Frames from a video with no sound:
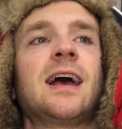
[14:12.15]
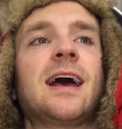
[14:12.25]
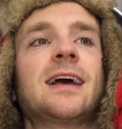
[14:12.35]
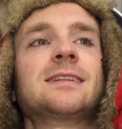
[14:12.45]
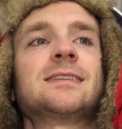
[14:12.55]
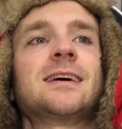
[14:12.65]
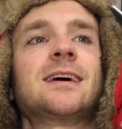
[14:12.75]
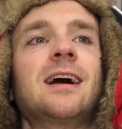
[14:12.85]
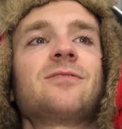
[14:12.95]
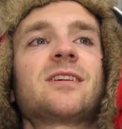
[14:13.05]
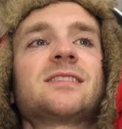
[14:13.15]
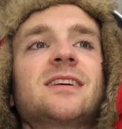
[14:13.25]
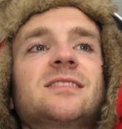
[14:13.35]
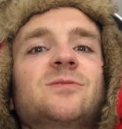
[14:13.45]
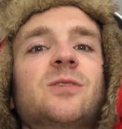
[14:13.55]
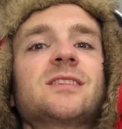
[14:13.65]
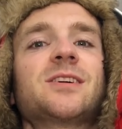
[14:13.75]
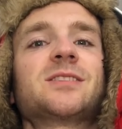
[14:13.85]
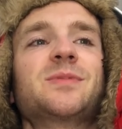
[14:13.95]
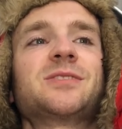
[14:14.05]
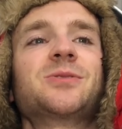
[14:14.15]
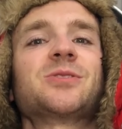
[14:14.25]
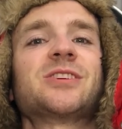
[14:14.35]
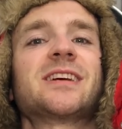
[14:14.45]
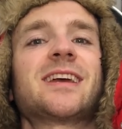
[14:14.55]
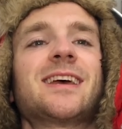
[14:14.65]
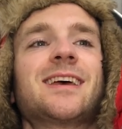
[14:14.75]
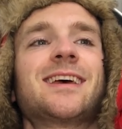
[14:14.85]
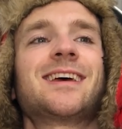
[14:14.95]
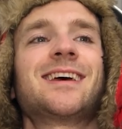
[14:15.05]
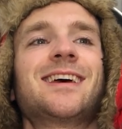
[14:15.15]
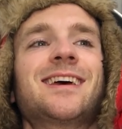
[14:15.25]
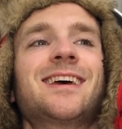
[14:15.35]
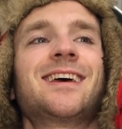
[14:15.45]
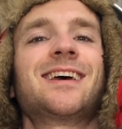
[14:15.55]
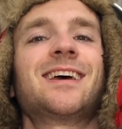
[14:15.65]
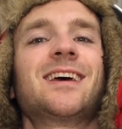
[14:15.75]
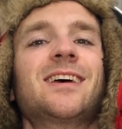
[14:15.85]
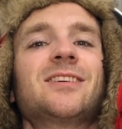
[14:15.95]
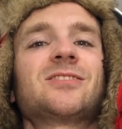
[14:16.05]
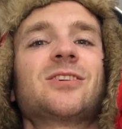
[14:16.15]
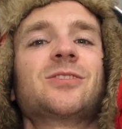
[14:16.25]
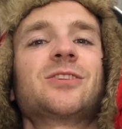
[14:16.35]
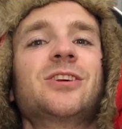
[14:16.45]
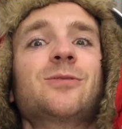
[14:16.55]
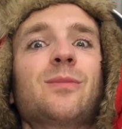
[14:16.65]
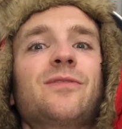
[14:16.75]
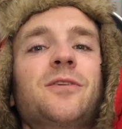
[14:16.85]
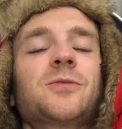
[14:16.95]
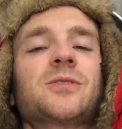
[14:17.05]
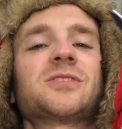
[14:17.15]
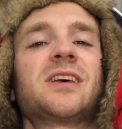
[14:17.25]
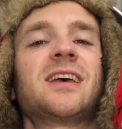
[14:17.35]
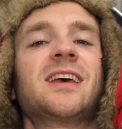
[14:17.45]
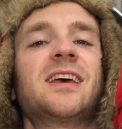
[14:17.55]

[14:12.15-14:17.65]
And I've got a sense of what it's like to be Torchic. So queue up, folks.